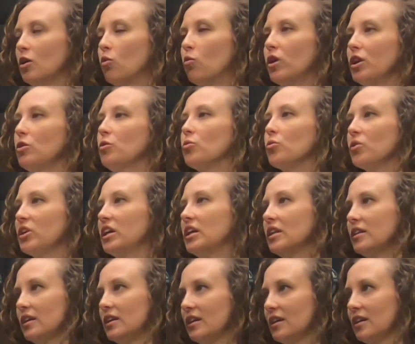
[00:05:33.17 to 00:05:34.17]
What do you
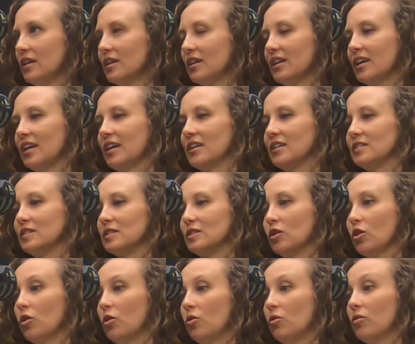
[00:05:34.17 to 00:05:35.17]
really need? And
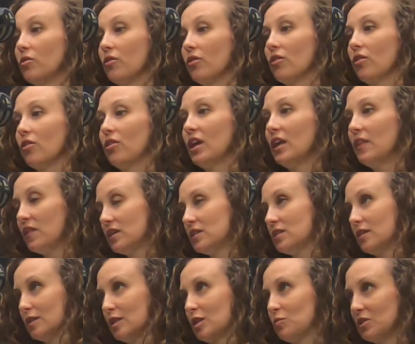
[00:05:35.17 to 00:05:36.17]
so then the
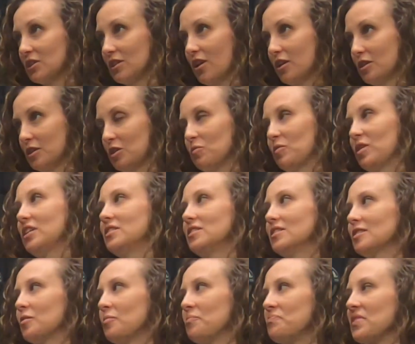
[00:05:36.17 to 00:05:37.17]
system is
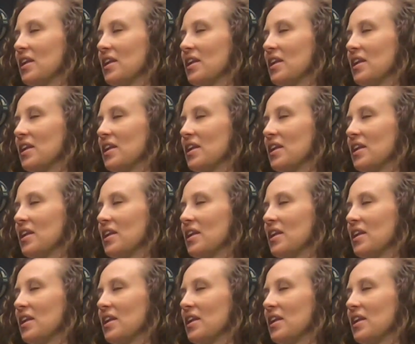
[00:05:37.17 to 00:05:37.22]
customized.